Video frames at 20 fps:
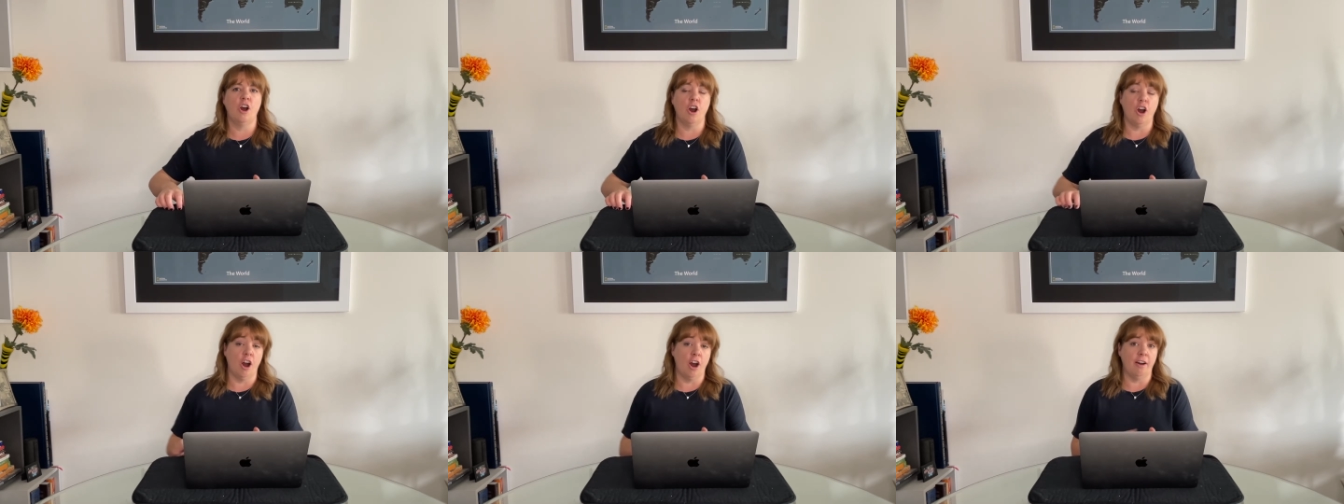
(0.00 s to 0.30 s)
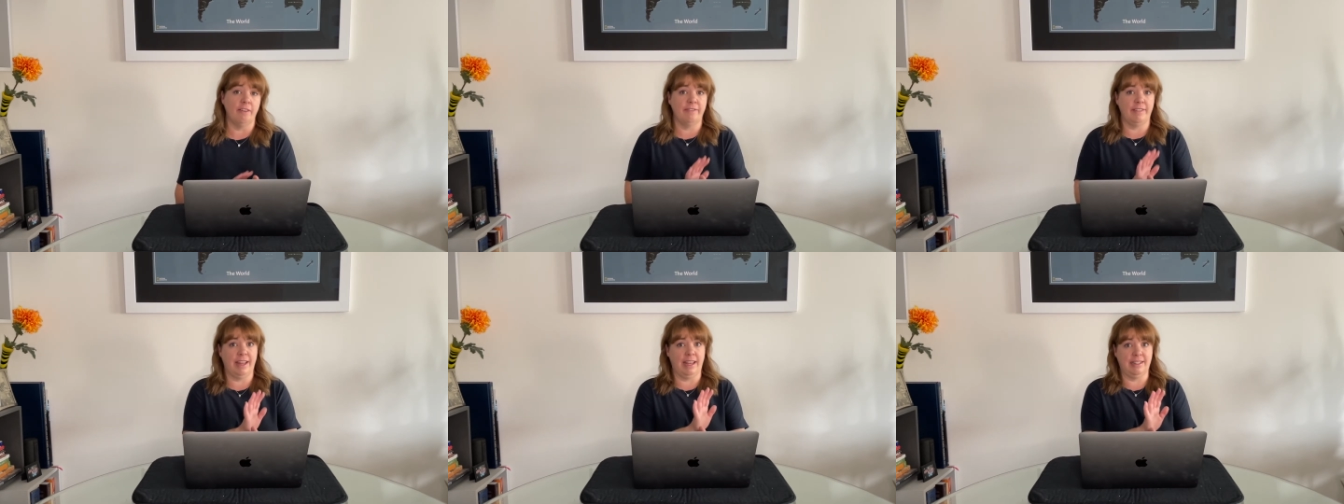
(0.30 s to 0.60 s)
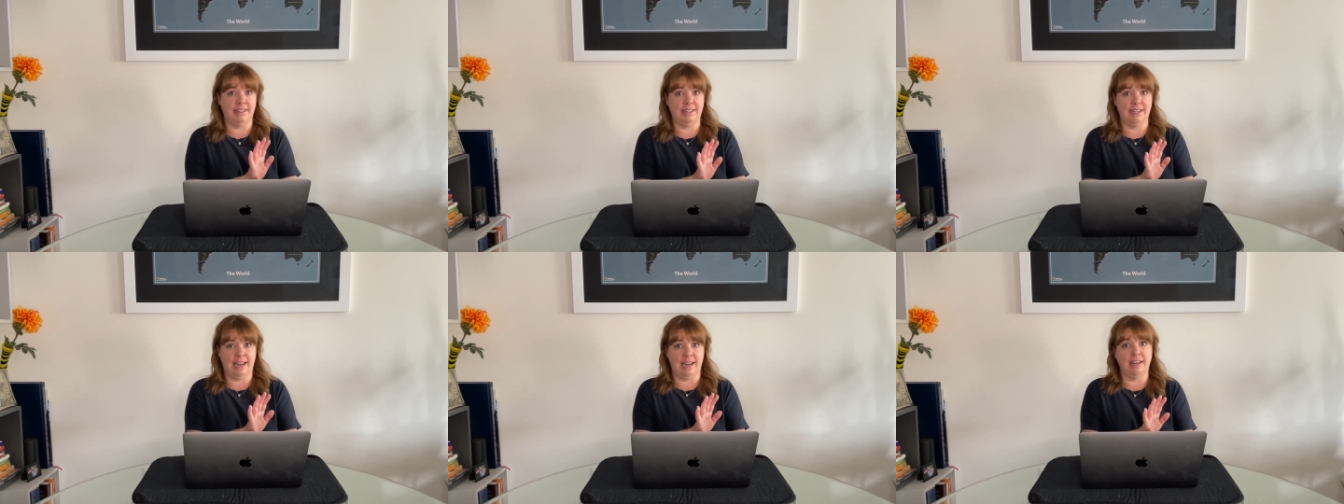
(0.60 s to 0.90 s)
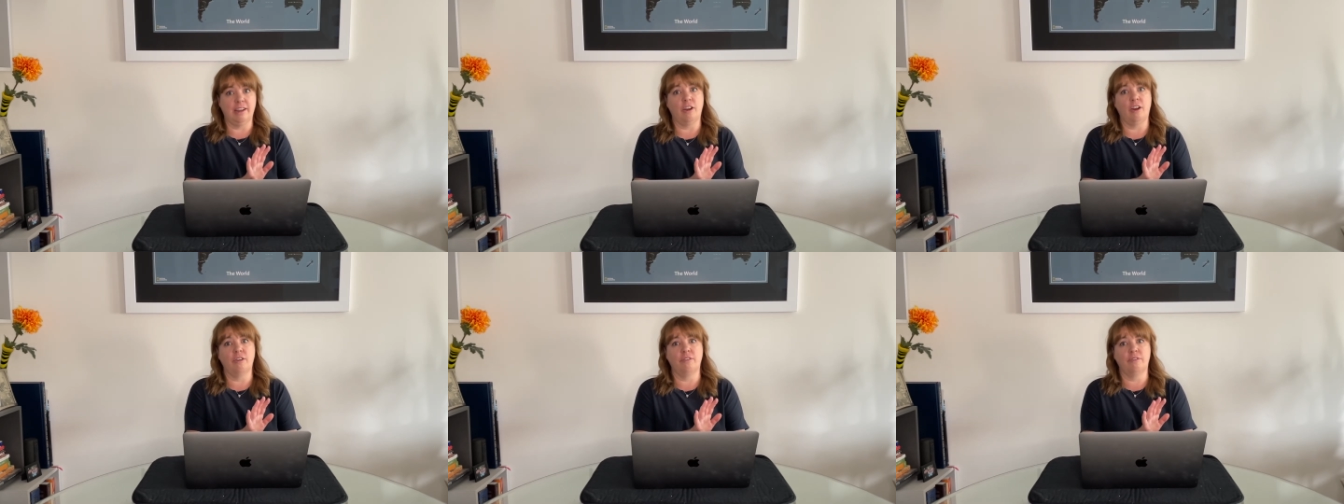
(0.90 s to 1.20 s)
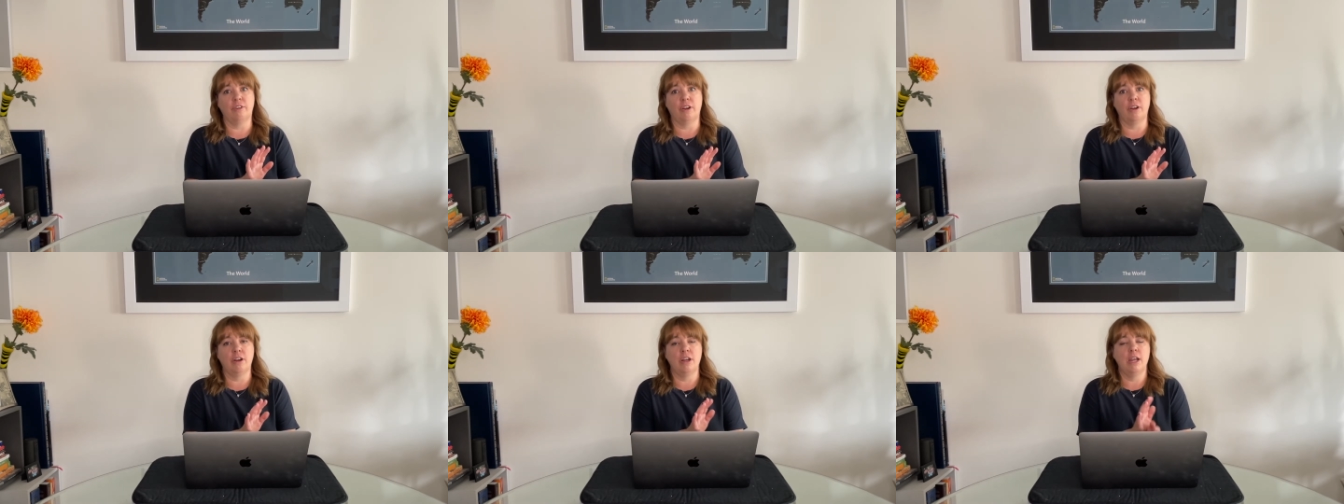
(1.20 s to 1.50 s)
off that standing
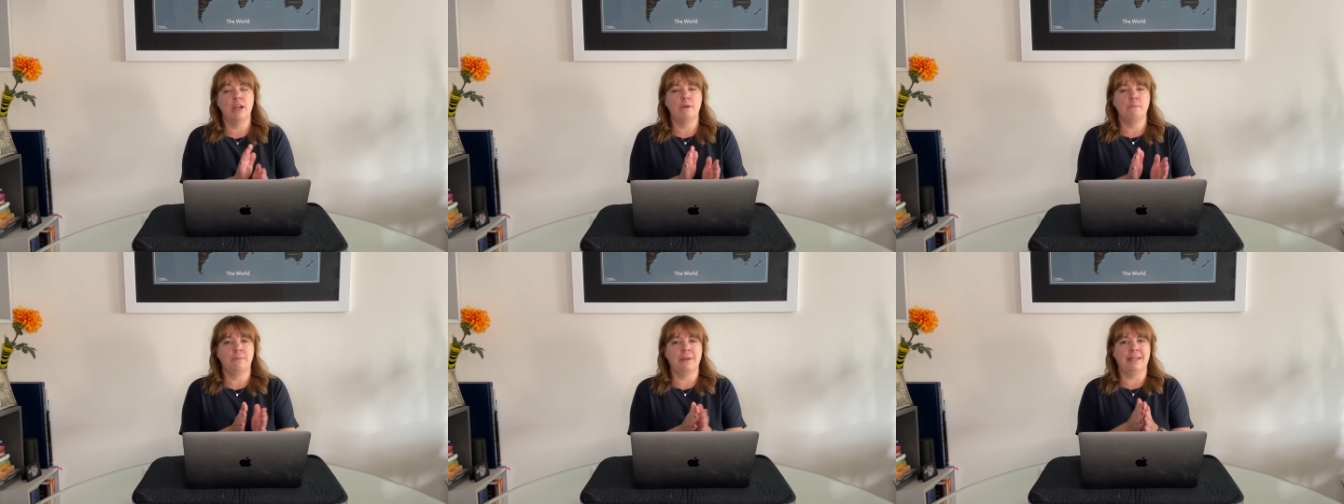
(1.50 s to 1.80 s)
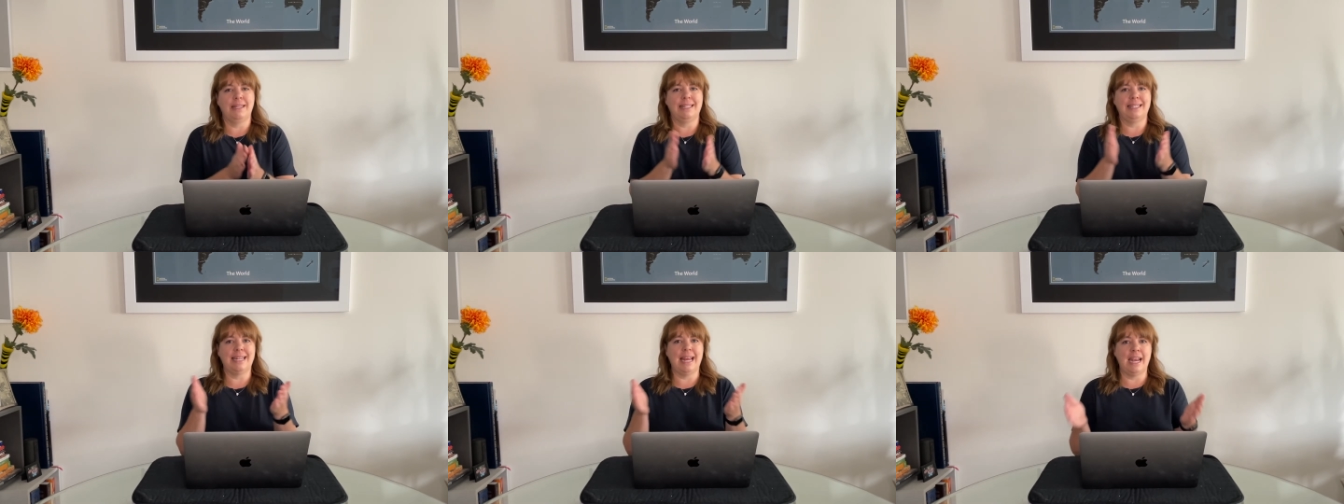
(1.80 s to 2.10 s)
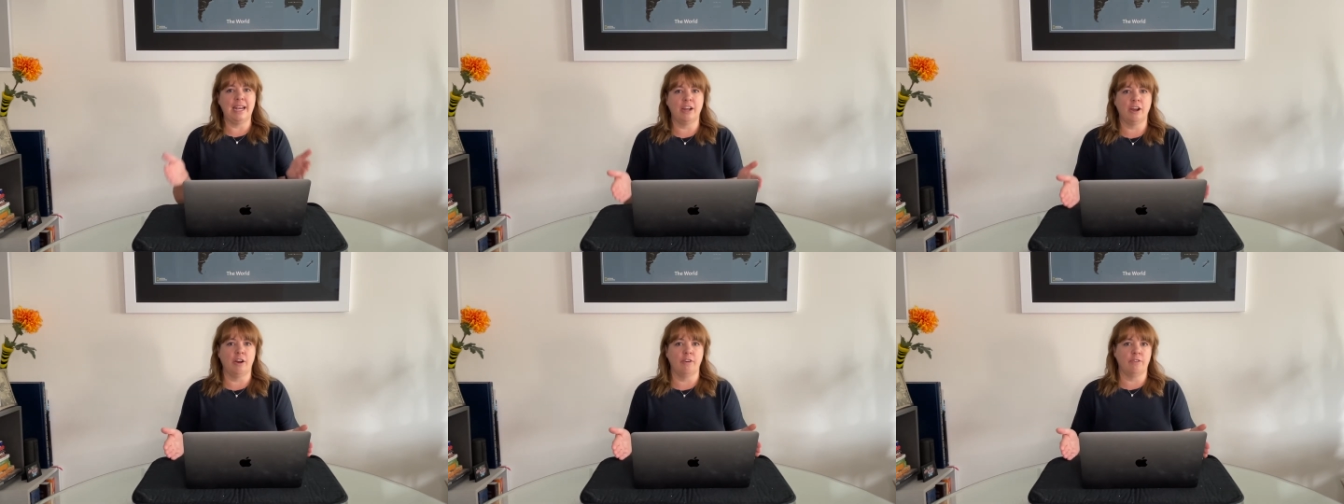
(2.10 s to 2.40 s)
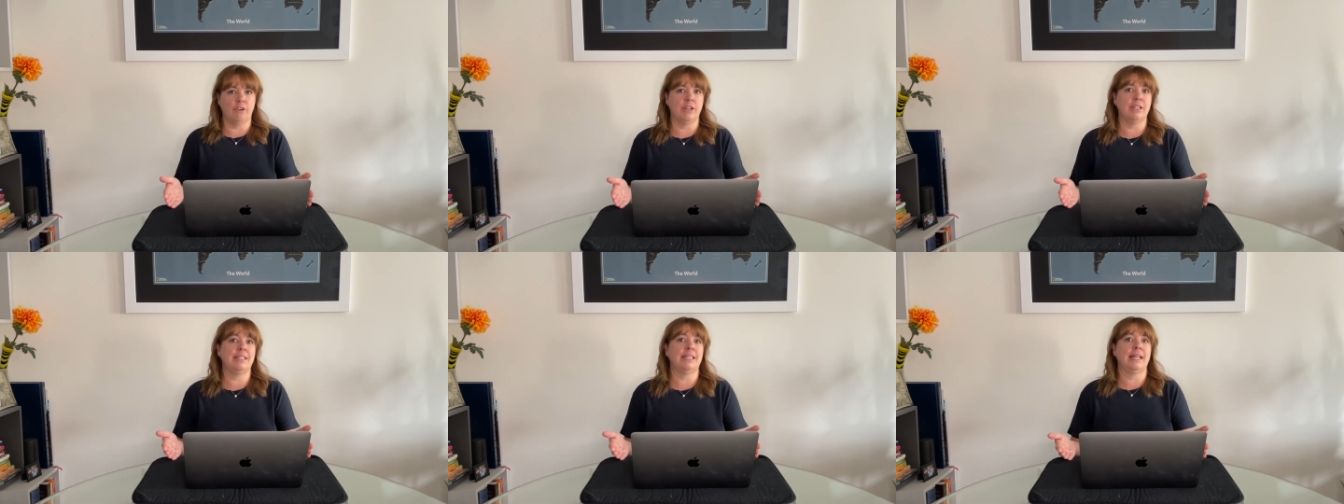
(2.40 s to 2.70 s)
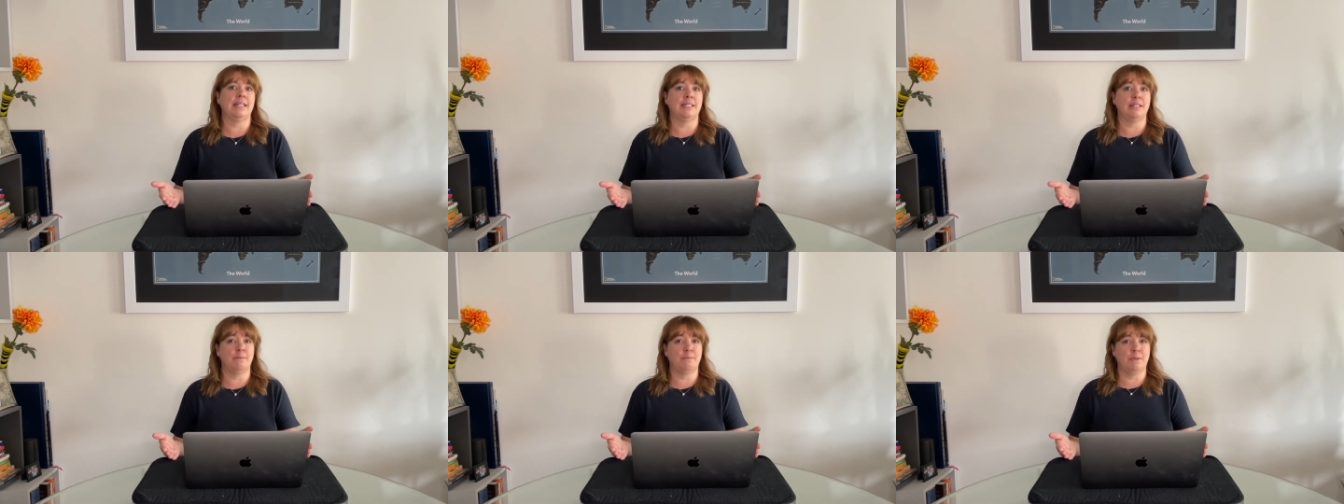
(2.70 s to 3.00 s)
offer. But the standing offer
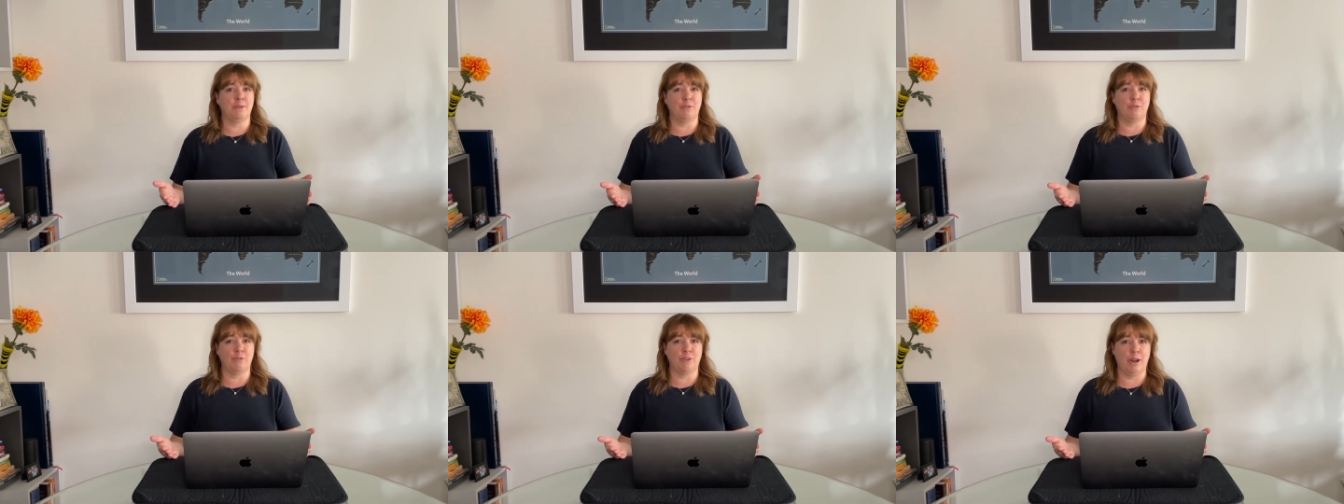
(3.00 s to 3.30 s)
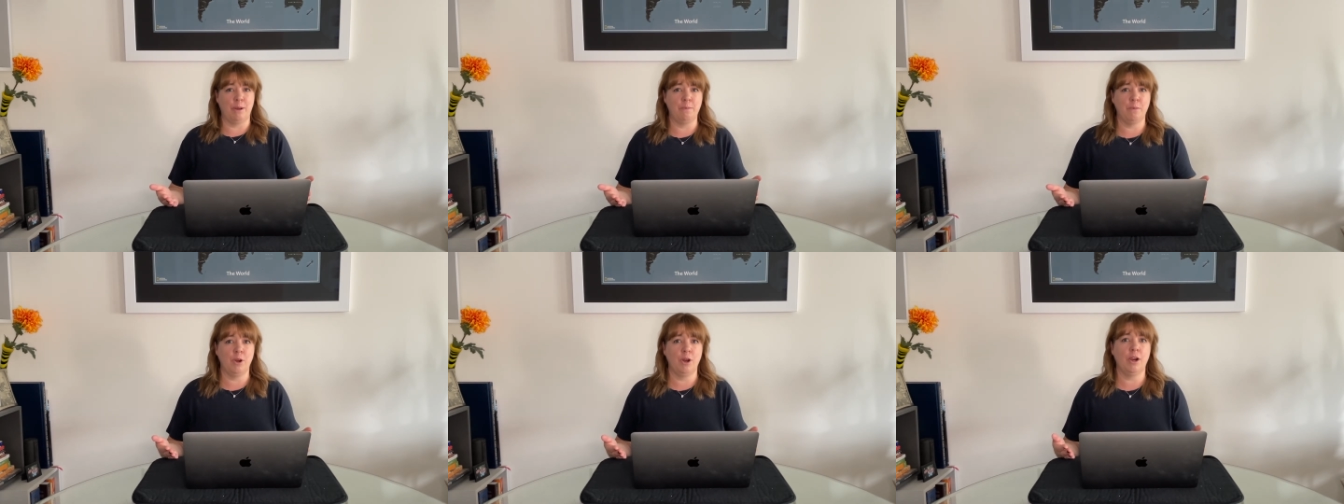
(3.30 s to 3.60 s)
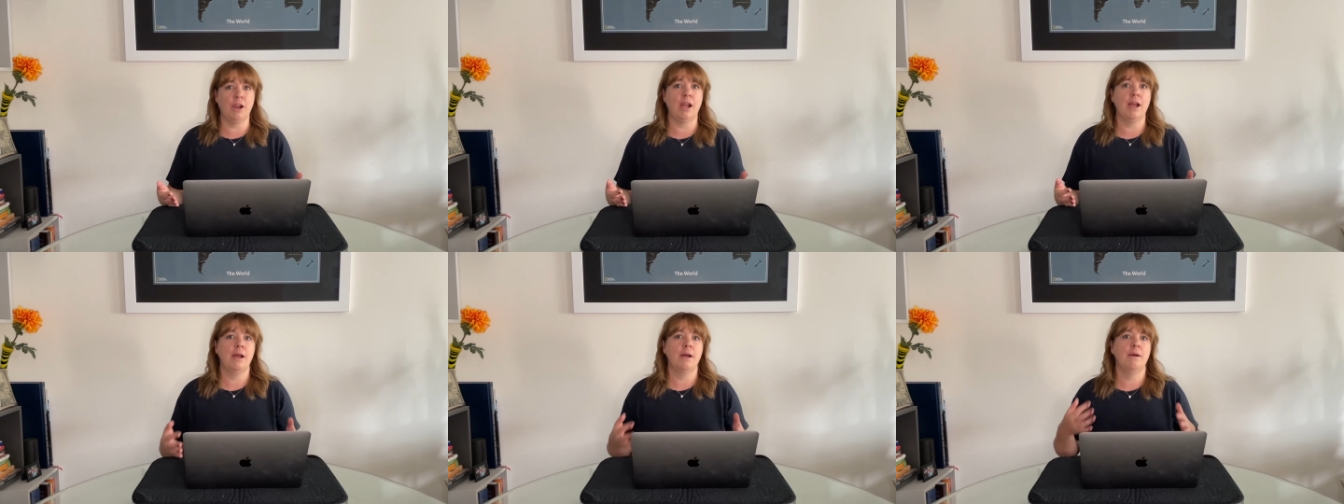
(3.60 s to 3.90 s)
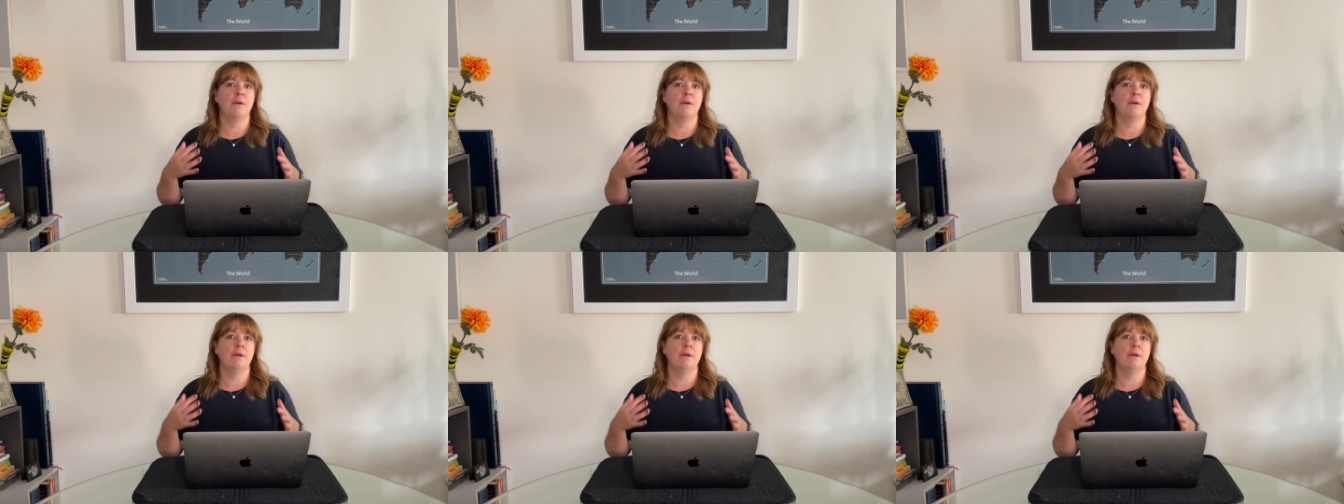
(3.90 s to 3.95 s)
sets up the framework